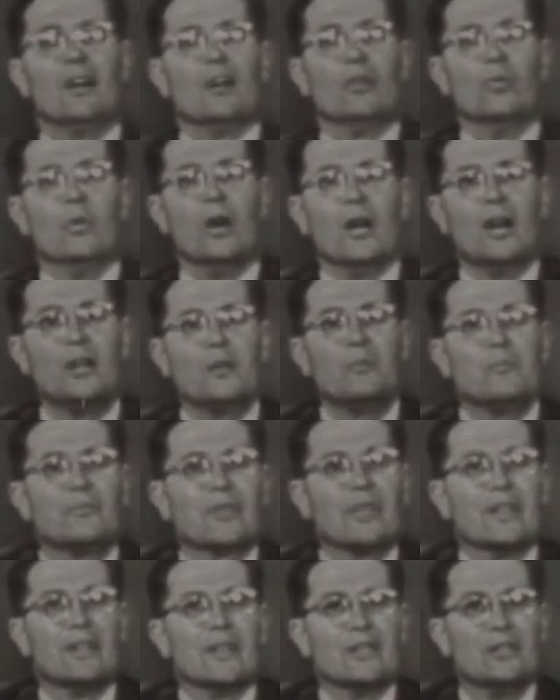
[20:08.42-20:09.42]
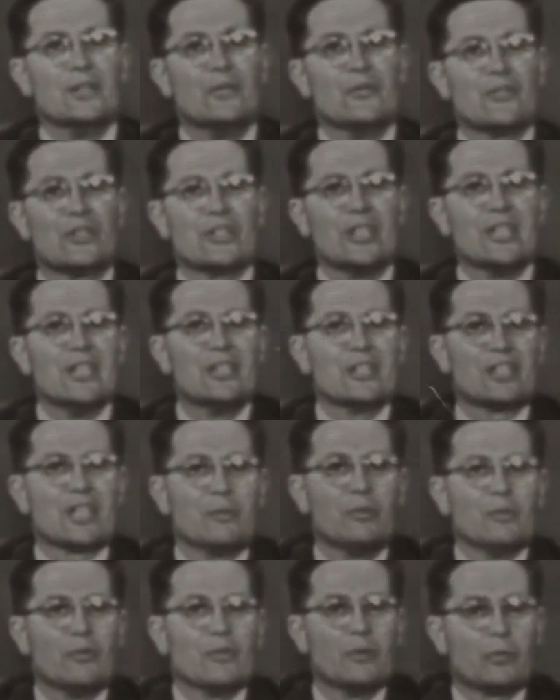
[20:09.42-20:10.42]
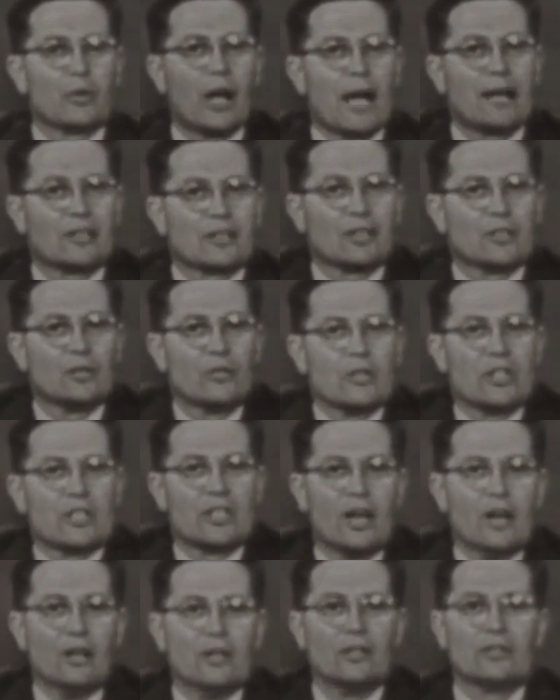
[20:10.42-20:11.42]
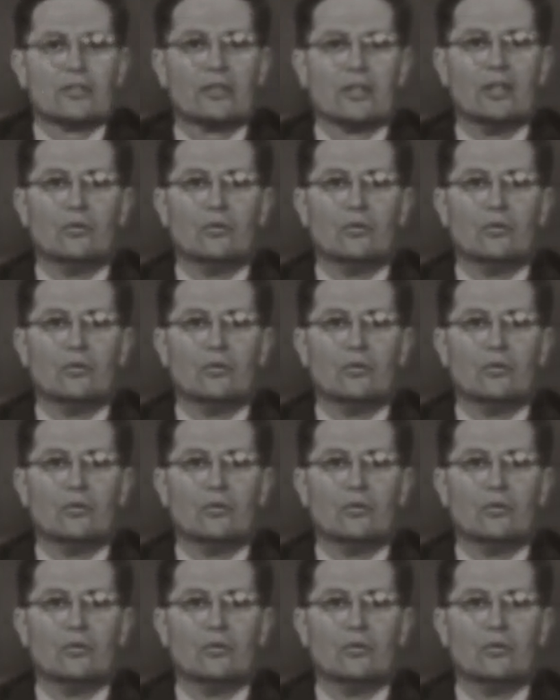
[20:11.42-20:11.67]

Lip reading: Well, you've seen some of the practical results